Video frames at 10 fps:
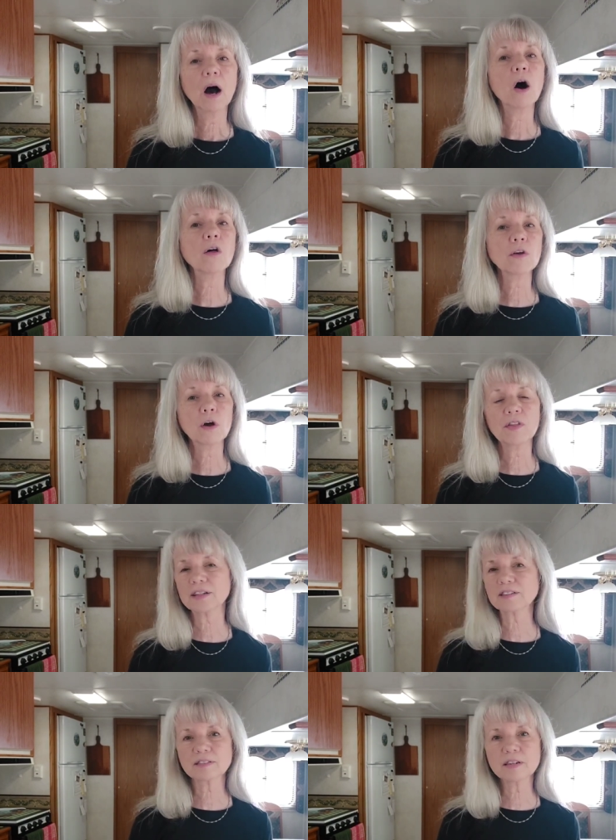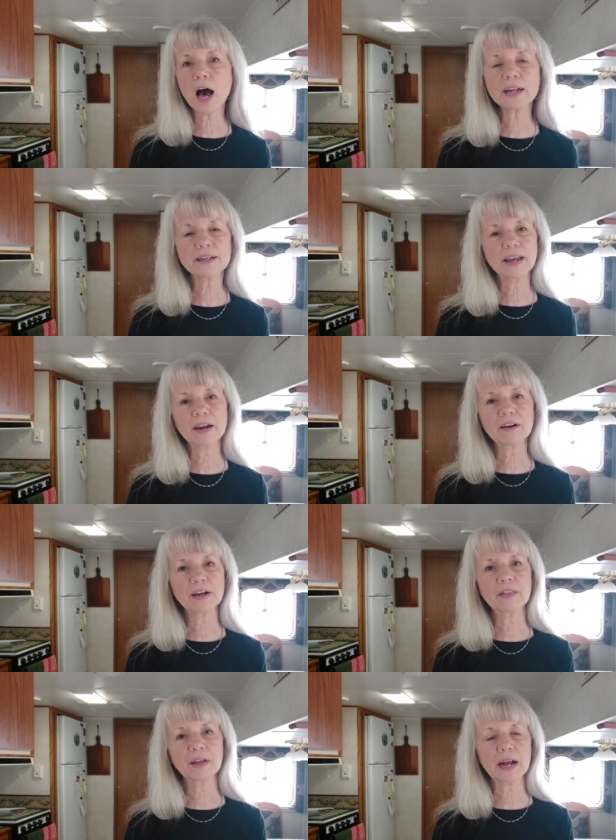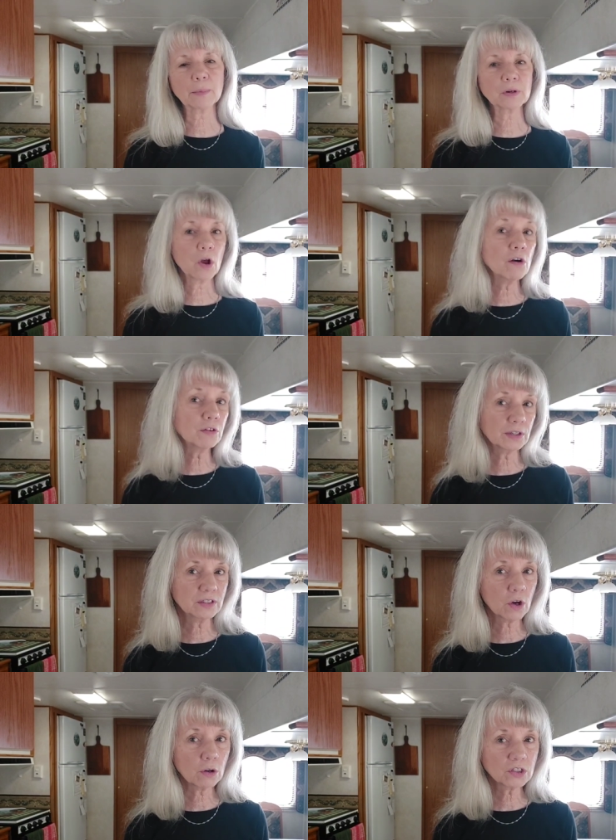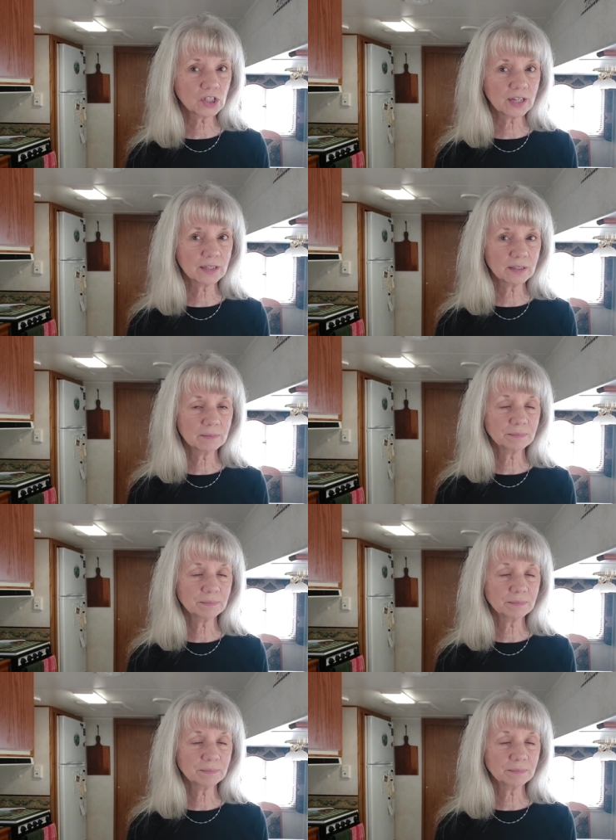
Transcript: although that's not an area that I would overindulge in.